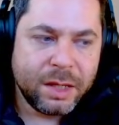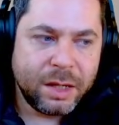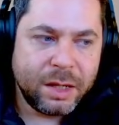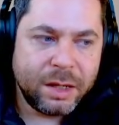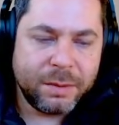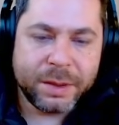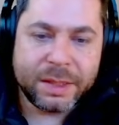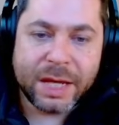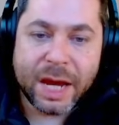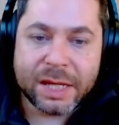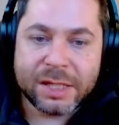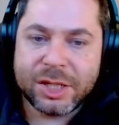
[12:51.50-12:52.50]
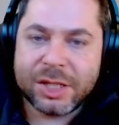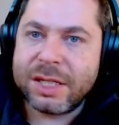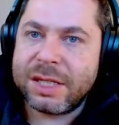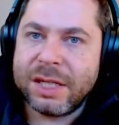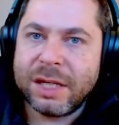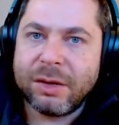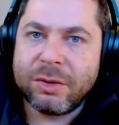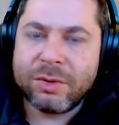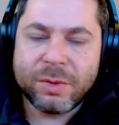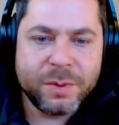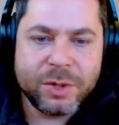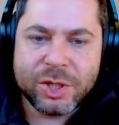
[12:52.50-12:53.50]
But yeah, it's just a single
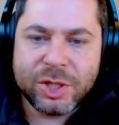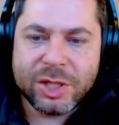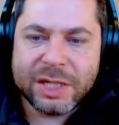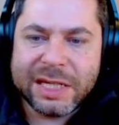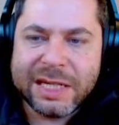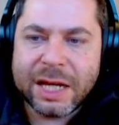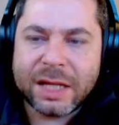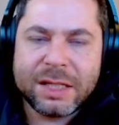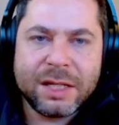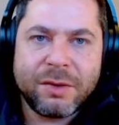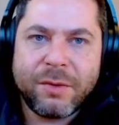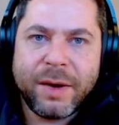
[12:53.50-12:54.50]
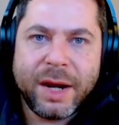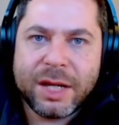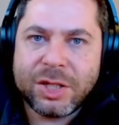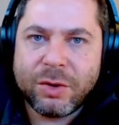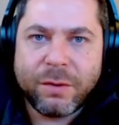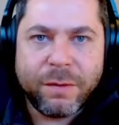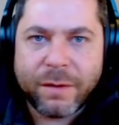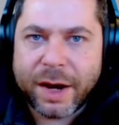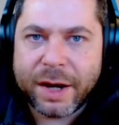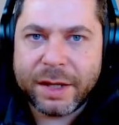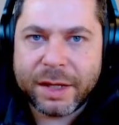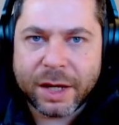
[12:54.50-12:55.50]
troop. You get the rage, you're
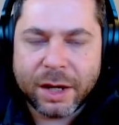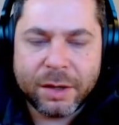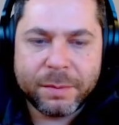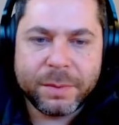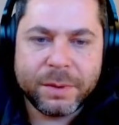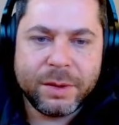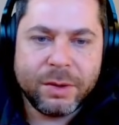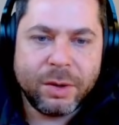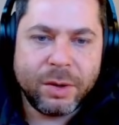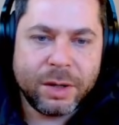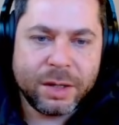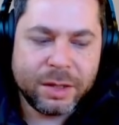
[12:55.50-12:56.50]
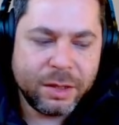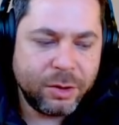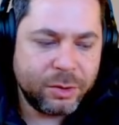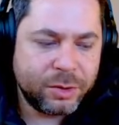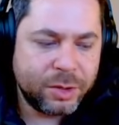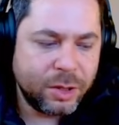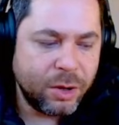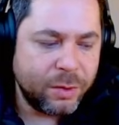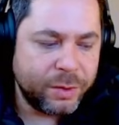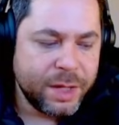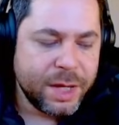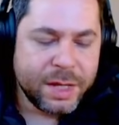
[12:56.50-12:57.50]
firing up your
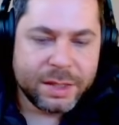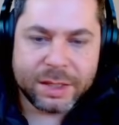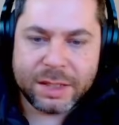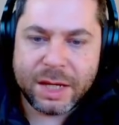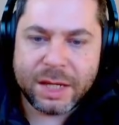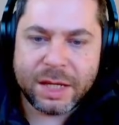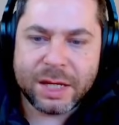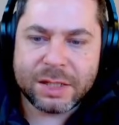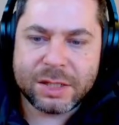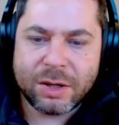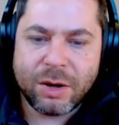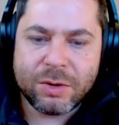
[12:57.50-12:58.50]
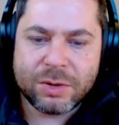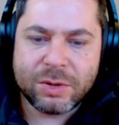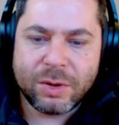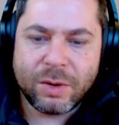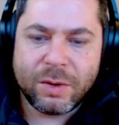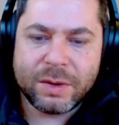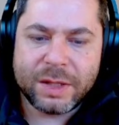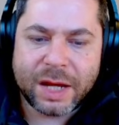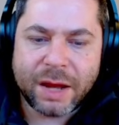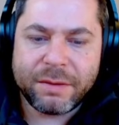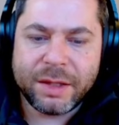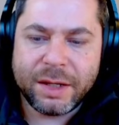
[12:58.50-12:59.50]
clone. The thing is also, the
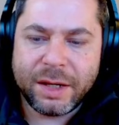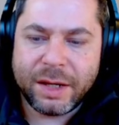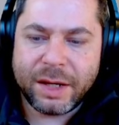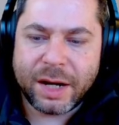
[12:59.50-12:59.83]
cavalry